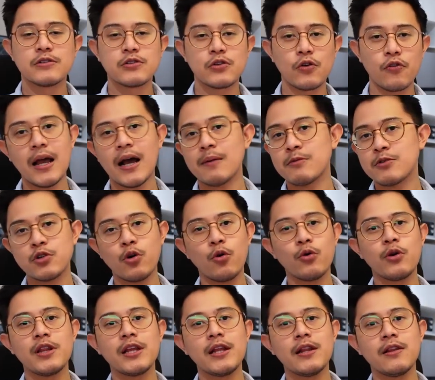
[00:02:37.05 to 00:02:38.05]
So I'm
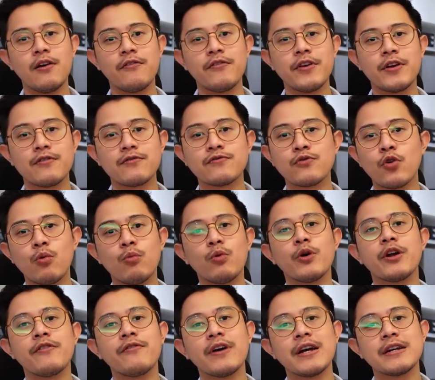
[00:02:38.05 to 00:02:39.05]
totally loving
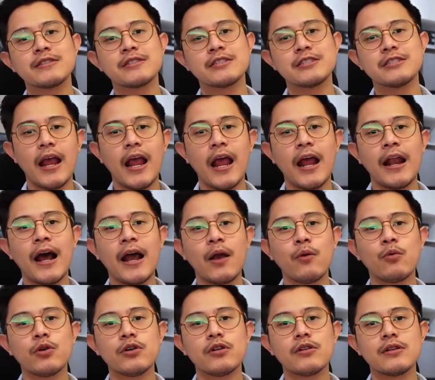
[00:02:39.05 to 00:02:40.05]
Robo-Advisors and I
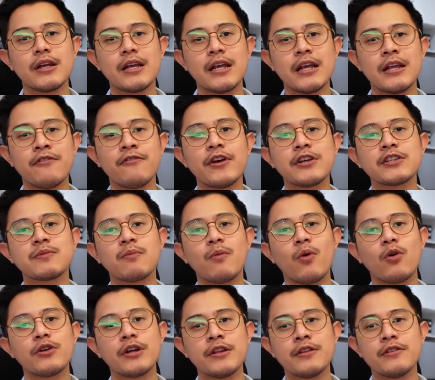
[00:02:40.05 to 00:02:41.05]
will invest
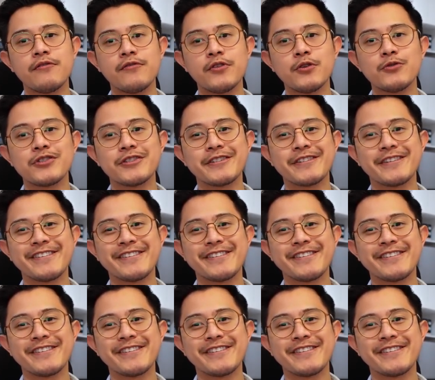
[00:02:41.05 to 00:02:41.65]
more in the future.